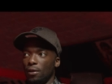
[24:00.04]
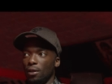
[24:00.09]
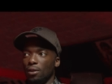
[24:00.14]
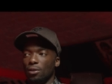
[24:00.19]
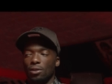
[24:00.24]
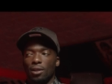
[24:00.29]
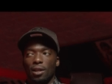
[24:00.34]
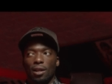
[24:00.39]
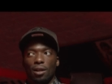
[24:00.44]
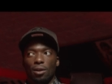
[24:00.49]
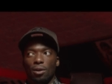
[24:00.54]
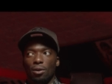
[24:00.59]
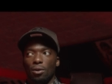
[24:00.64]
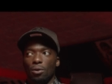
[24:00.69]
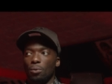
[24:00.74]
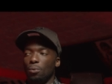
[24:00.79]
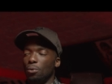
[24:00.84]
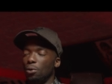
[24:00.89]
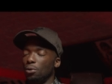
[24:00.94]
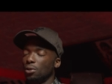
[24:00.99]
things get
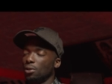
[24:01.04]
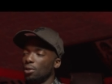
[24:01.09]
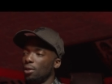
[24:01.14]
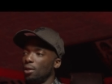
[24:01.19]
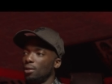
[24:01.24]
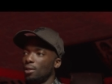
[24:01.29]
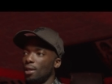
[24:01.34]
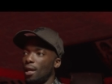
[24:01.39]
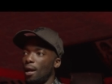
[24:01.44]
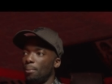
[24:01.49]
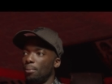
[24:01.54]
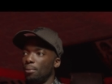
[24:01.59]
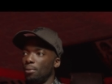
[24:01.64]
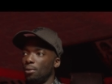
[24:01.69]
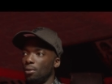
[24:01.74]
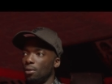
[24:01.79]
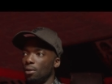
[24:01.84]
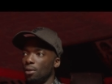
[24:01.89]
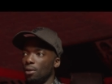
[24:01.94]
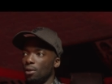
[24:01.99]
low, what's going to
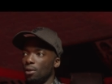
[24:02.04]
happen.